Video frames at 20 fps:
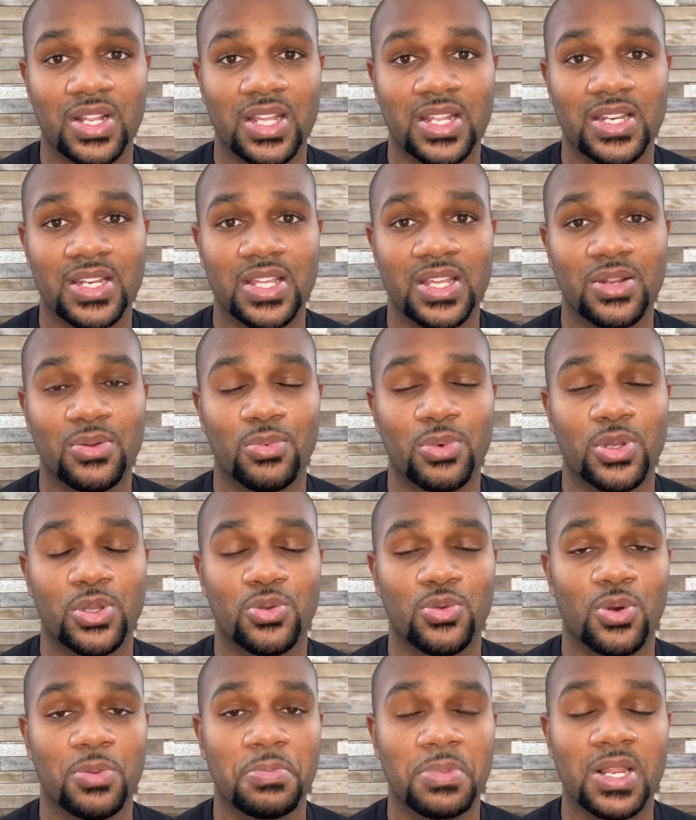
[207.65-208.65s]
And then when
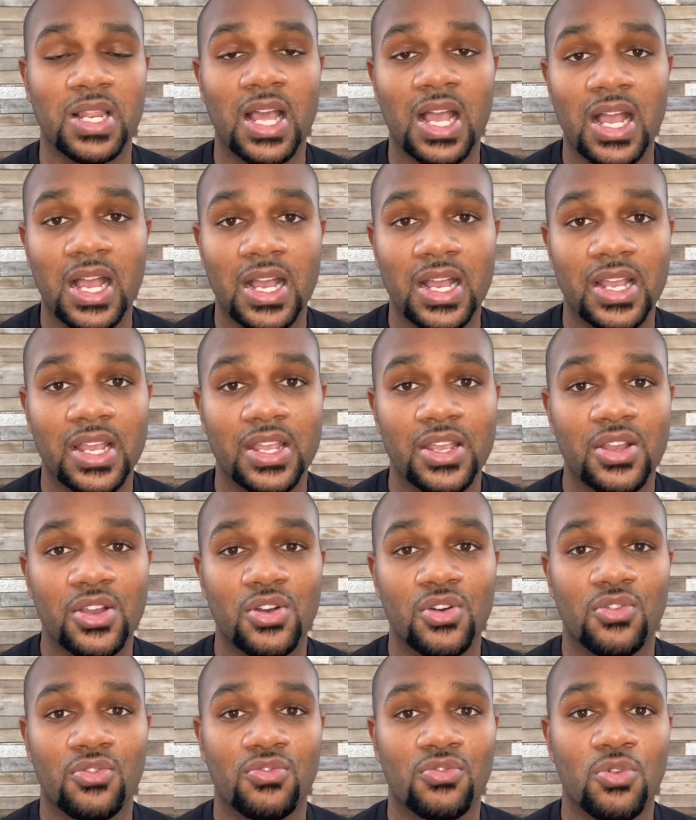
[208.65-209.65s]
you apply
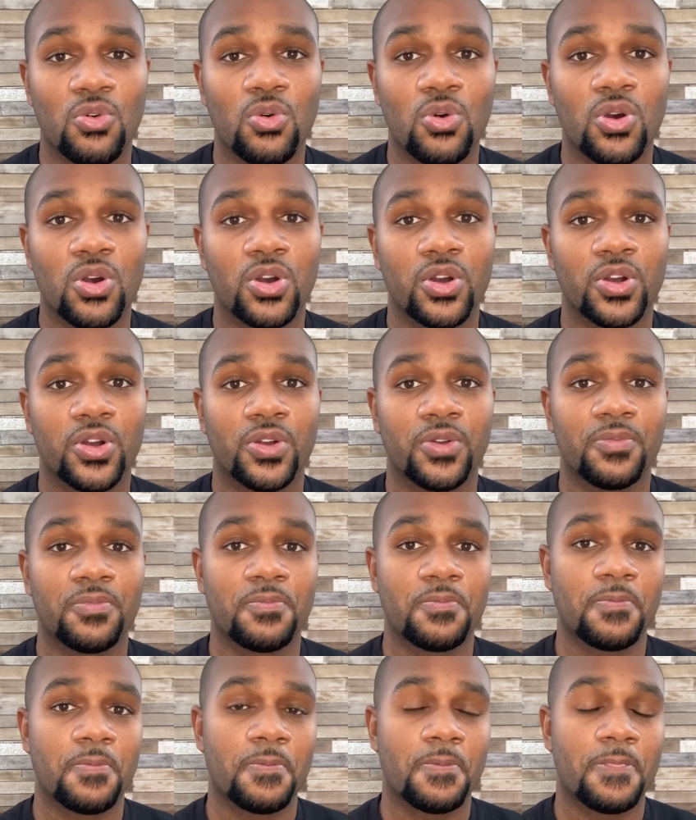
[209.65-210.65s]
for
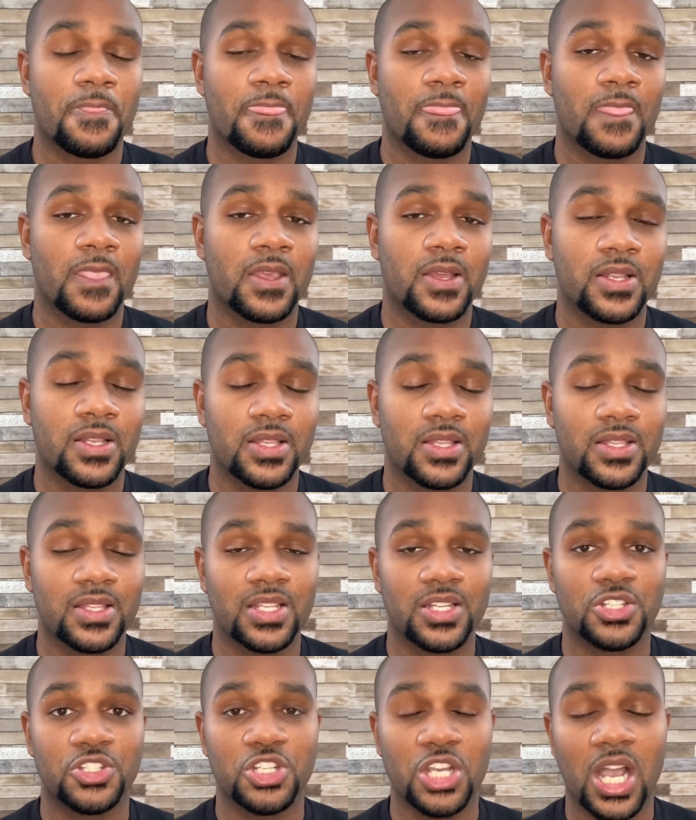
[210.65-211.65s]

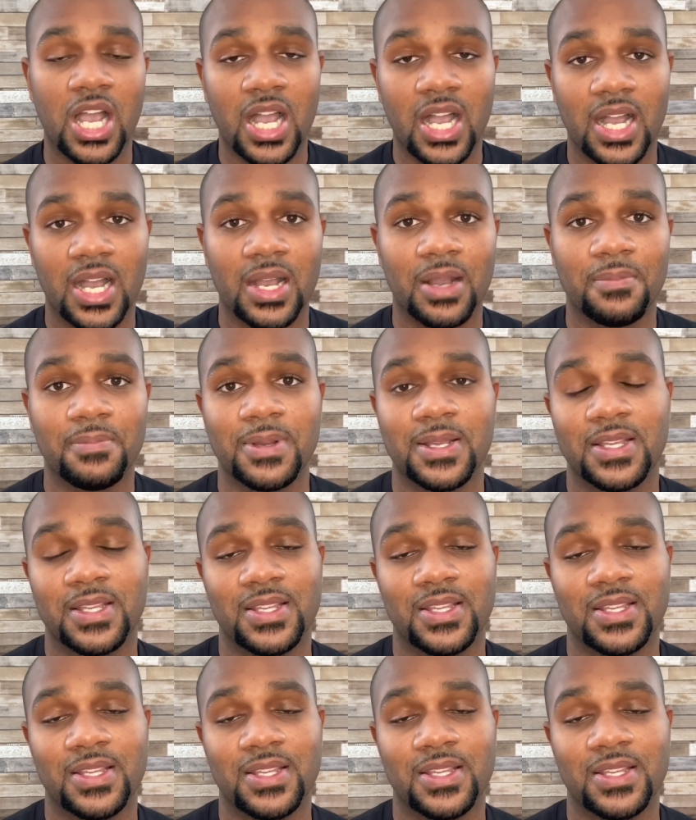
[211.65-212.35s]
the job,